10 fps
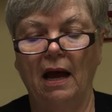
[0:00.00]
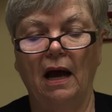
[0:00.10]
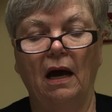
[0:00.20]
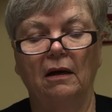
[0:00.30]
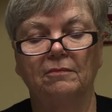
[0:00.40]

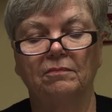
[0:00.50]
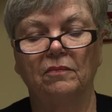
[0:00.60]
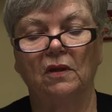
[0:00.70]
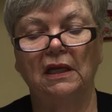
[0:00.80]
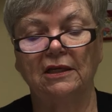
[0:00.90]
But
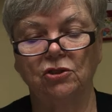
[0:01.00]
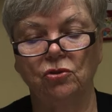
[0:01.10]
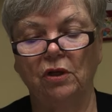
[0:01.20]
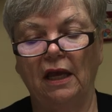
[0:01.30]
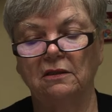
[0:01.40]
yes,
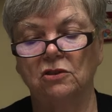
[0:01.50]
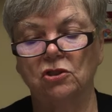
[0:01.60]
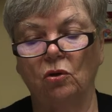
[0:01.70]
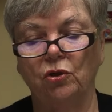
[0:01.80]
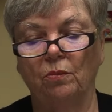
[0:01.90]
you can
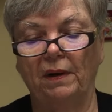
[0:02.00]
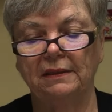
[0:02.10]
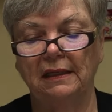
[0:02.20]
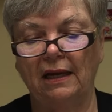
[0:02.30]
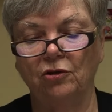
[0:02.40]
sew your
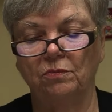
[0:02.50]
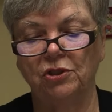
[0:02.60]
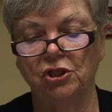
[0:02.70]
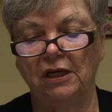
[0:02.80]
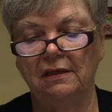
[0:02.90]
button on your
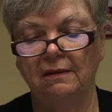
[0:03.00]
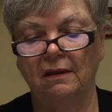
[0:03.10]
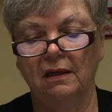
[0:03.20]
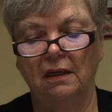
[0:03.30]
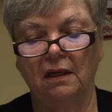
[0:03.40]
machine.
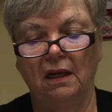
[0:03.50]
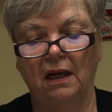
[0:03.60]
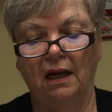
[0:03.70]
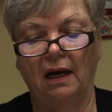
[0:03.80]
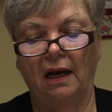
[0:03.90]

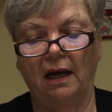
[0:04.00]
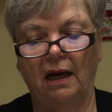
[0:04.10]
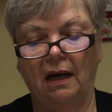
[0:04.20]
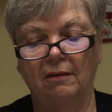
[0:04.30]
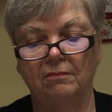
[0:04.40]

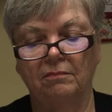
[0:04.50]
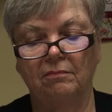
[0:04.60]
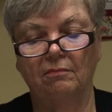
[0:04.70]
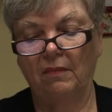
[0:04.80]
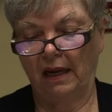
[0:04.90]

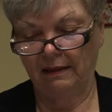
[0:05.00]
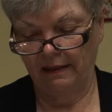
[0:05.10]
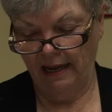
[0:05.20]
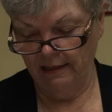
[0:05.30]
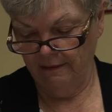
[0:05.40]
And
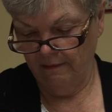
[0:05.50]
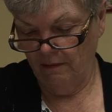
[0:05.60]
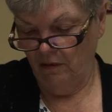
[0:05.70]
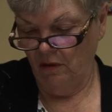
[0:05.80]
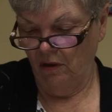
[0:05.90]
then
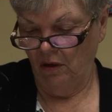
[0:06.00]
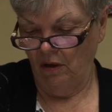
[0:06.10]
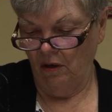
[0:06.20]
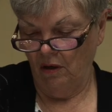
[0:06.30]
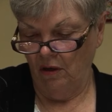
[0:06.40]

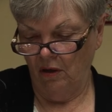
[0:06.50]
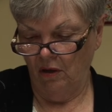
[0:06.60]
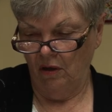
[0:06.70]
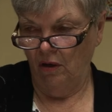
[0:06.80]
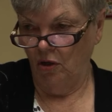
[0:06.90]

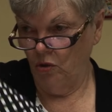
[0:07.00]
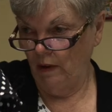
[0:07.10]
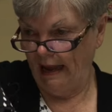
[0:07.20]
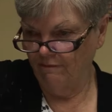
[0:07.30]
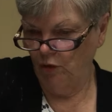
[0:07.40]
you
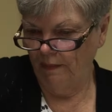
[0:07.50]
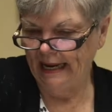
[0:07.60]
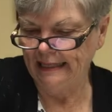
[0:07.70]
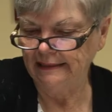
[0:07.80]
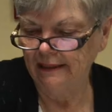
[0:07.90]
have your
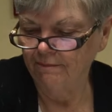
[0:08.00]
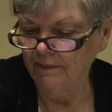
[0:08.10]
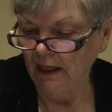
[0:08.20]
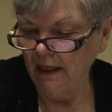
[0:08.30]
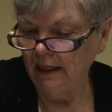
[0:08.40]
band.
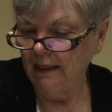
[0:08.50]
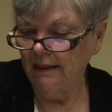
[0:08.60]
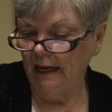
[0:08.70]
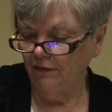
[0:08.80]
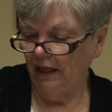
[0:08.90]

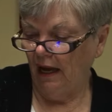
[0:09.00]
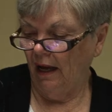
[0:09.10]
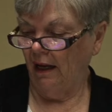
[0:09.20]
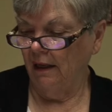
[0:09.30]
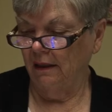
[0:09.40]
Now,
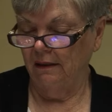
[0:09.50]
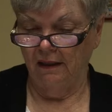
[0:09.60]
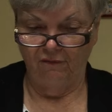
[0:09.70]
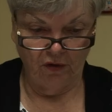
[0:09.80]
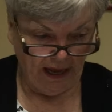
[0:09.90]

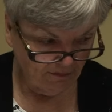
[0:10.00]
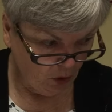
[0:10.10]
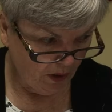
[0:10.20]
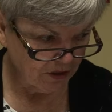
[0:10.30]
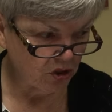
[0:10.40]
if you have
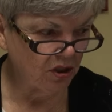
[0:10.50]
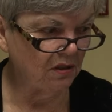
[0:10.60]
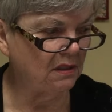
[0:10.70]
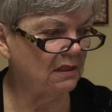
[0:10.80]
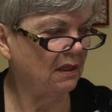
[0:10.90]

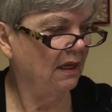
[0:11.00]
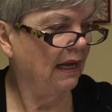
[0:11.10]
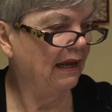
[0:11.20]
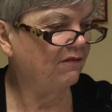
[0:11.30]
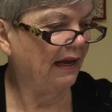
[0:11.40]
questions,
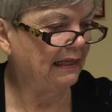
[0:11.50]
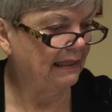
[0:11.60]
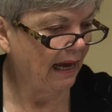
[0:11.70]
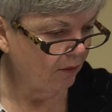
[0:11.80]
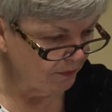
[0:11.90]
if I can
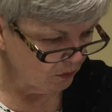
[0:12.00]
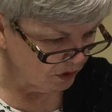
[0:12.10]
help you